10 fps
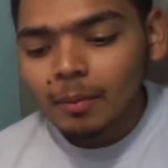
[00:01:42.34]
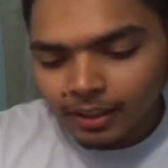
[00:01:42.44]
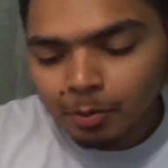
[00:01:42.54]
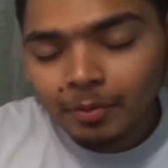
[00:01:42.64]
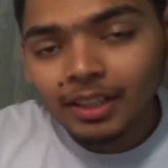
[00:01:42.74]
The
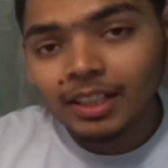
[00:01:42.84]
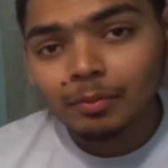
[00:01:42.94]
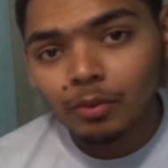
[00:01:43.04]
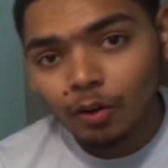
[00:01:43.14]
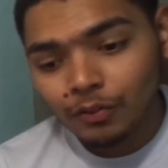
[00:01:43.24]

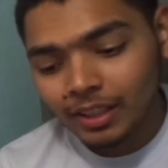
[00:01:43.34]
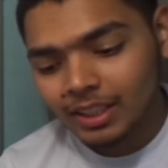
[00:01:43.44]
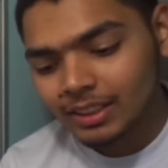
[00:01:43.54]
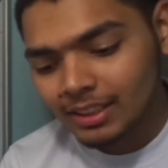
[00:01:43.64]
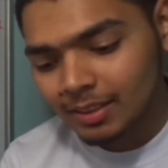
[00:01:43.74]
momentum of
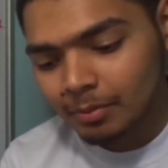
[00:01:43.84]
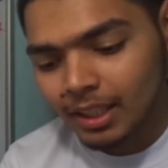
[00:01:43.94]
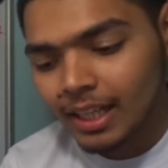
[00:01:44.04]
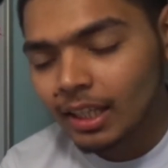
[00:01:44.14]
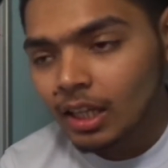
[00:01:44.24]
inertia is something
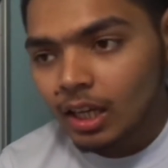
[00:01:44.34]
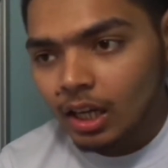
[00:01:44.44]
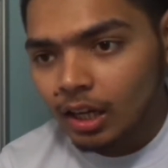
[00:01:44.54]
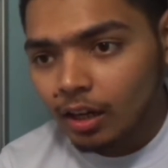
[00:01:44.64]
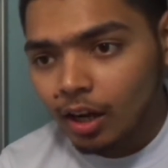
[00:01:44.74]
like
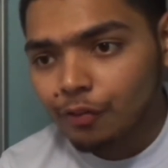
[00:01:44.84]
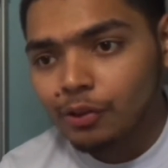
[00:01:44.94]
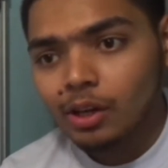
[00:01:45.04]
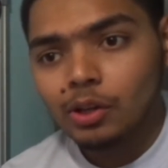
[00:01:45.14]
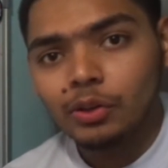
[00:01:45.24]
if you
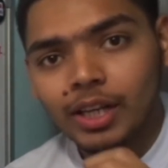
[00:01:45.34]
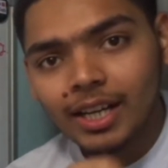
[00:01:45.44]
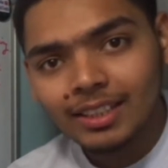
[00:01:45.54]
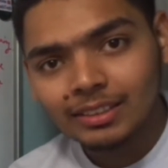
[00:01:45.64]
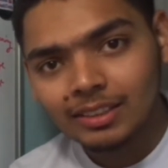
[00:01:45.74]
are
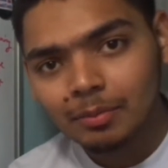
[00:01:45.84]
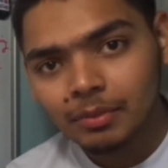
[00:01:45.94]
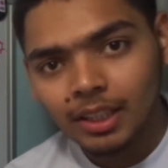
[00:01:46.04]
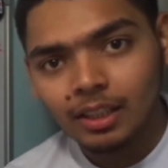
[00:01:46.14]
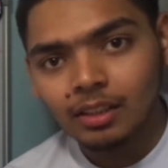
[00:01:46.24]
rotating
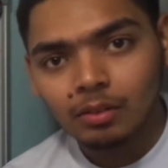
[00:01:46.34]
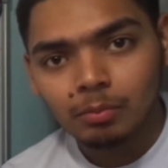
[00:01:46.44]
something,